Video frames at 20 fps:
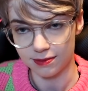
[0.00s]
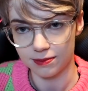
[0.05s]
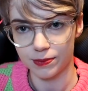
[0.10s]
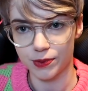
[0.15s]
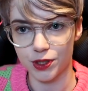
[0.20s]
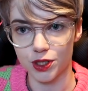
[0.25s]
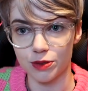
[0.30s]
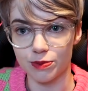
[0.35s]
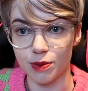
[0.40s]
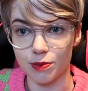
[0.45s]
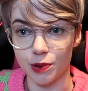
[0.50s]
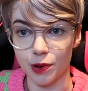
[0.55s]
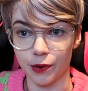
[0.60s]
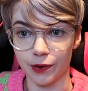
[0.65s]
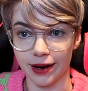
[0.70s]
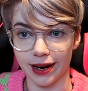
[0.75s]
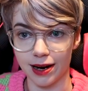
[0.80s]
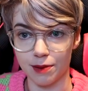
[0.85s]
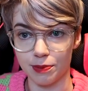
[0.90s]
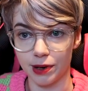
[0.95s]
super
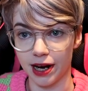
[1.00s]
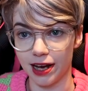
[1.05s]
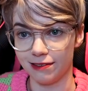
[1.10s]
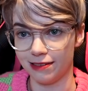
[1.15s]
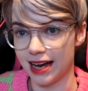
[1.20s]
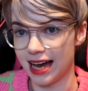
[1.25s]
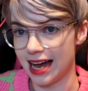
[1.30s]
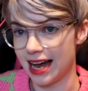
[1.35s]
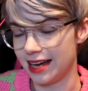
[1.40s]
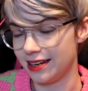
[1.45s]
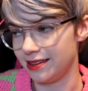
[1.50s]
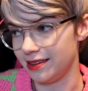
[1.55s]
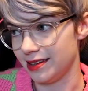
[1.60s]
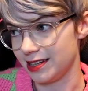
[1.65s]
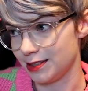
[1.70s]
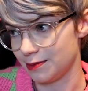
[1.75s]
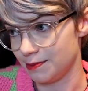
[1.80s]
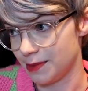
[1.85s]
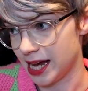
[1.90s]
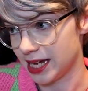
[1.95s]
boring, but I've had
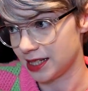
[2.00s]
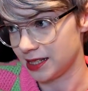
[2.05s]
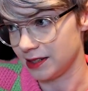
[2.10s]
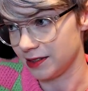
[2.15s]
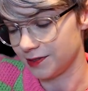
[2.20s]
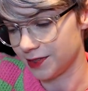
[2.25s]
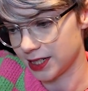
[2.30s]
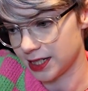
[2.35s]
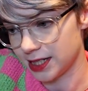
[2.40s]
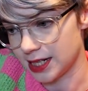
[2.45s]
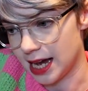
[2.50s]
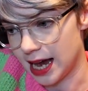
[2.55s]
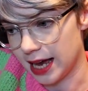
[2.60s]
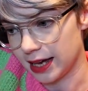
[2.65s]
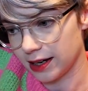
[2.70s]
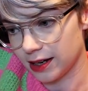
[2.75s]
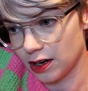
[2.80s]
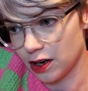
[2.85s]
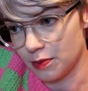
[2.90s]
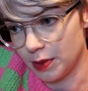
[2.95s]
this massive
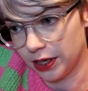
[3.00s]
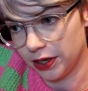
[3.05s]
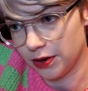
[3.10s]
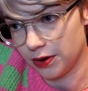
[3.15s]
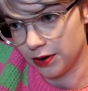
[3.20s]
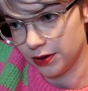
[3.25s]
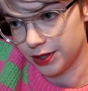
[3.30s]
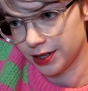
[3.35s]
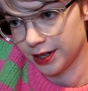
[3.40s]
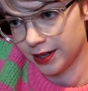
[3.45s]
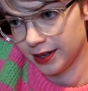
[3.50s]
stack. Oh my god,